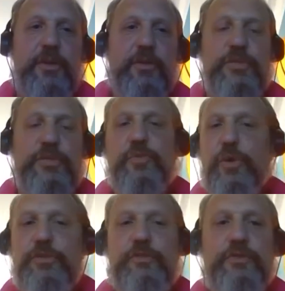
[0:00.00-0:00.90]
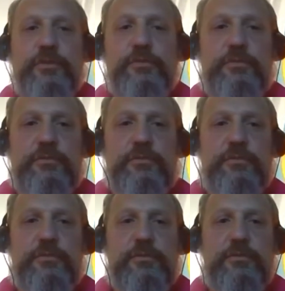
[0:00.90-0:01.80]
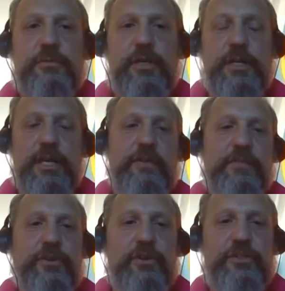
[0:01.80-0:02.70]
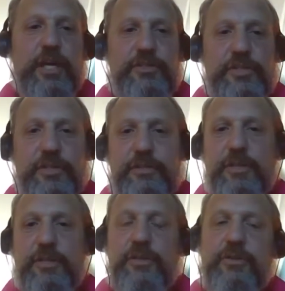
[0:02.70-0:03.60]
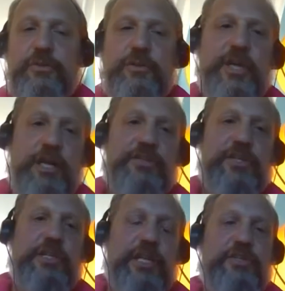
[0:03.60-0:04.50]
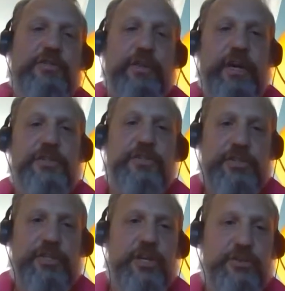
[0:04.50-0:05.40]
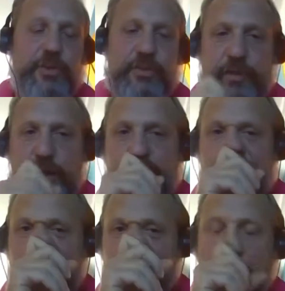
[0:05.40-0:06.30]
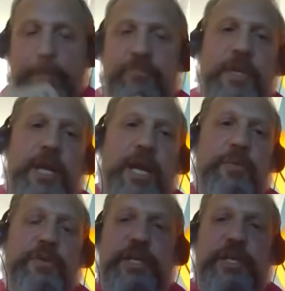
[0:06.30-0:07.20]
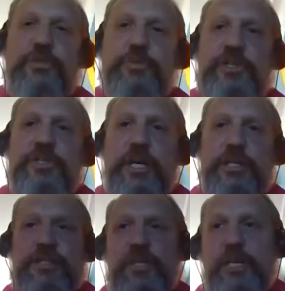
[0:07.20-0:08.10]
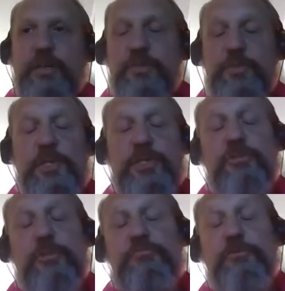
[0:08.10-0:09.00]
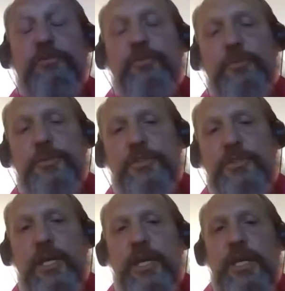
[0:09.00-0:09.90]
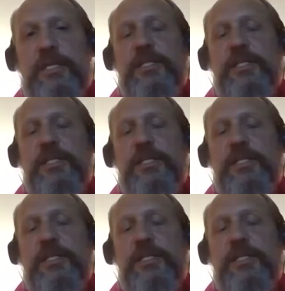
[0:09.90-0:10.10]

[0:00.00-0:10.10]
which is wonderful and if you're not dancing. So dancing needs your fast and your slow twitch fibers. And one of the issues we start to see, especially during performance, is